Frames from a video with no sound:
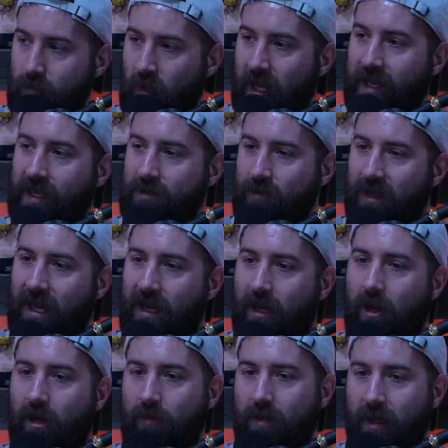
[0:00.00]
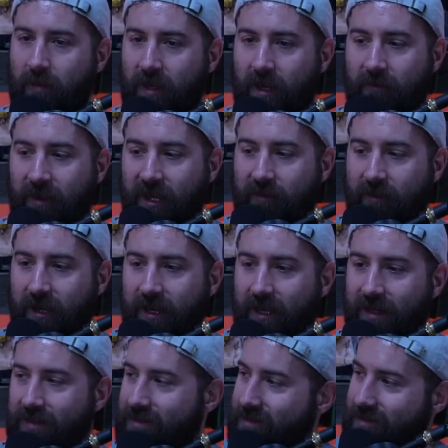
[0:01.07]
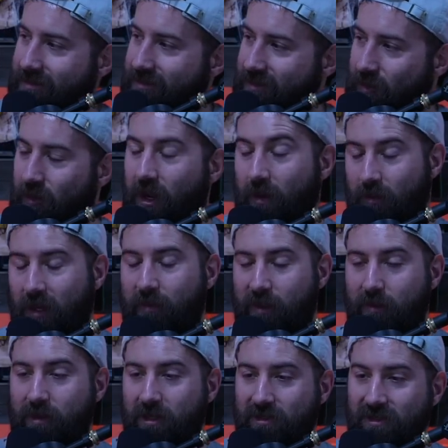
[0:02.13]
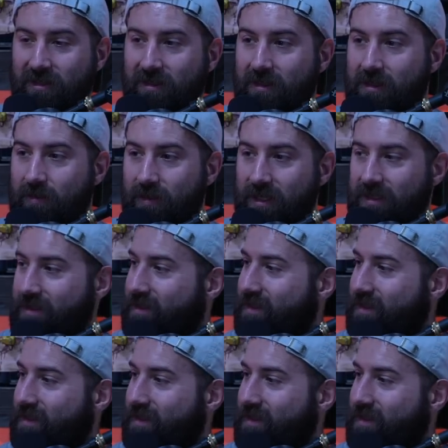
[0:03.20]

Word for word: Well, I guess we kind of are blaming Iran right now, so we are blaming the Persians a little bit.